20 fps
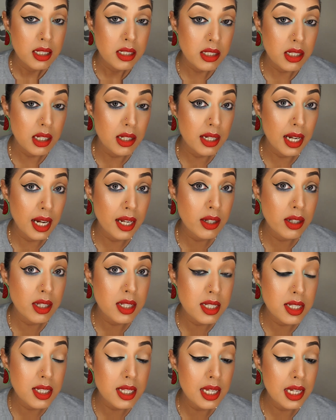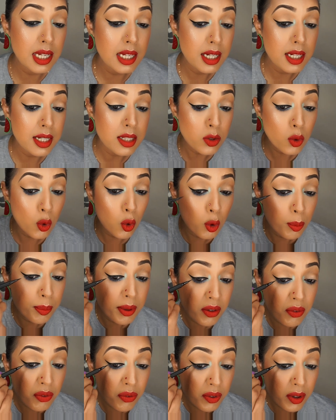So now you can see it's all
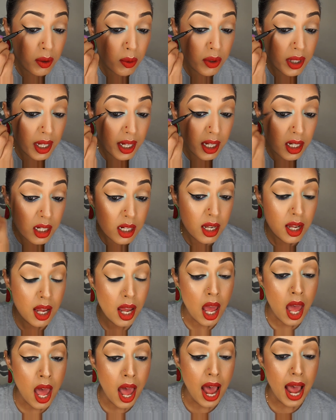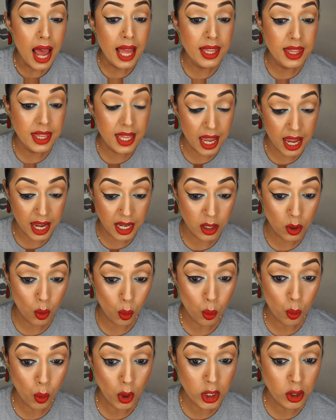been filled in. And then
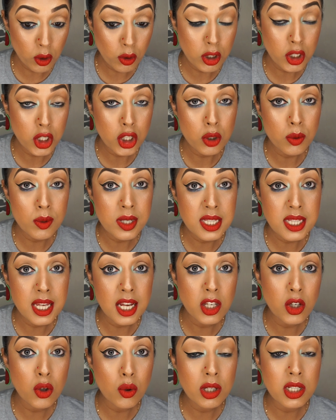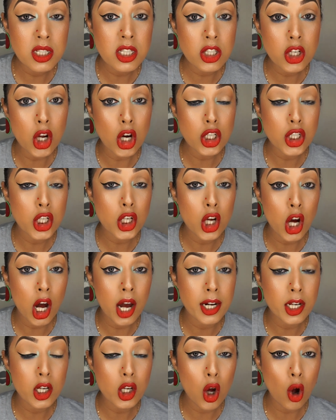what you can do is then you can start to
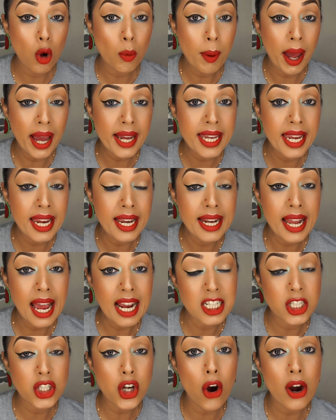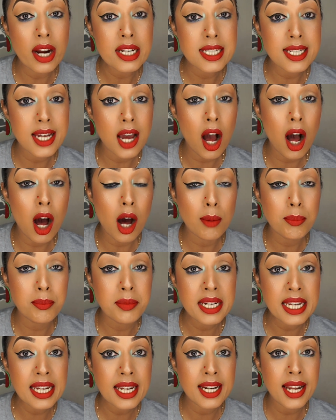kind of go back in and tidy it up,
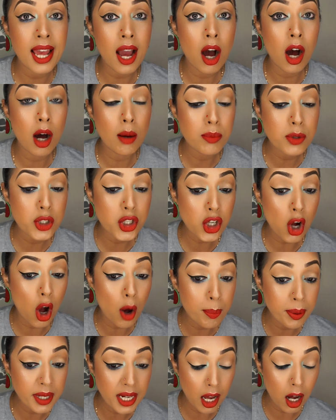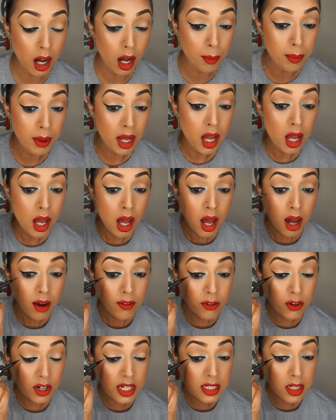neaten it up, sharpen it up.
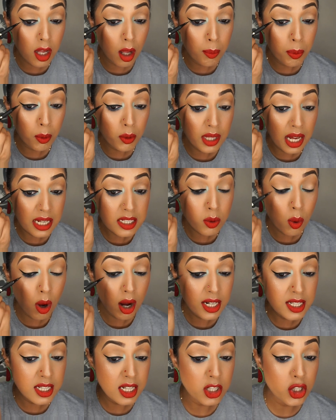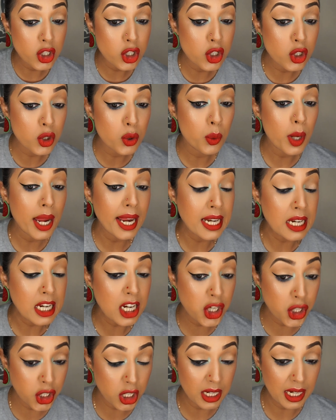For example, that's what I tend to do
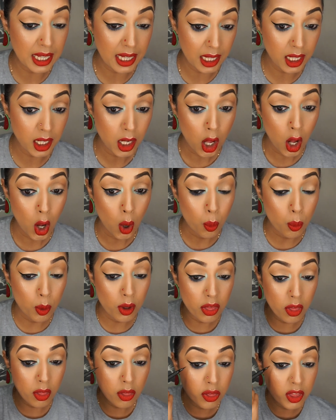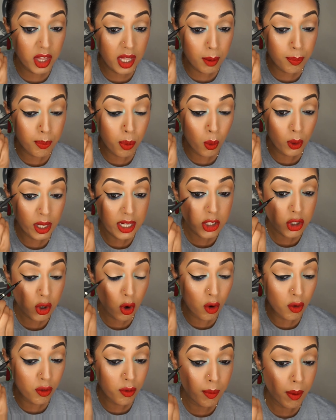initially with the point
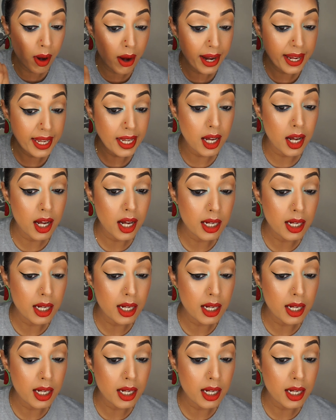of my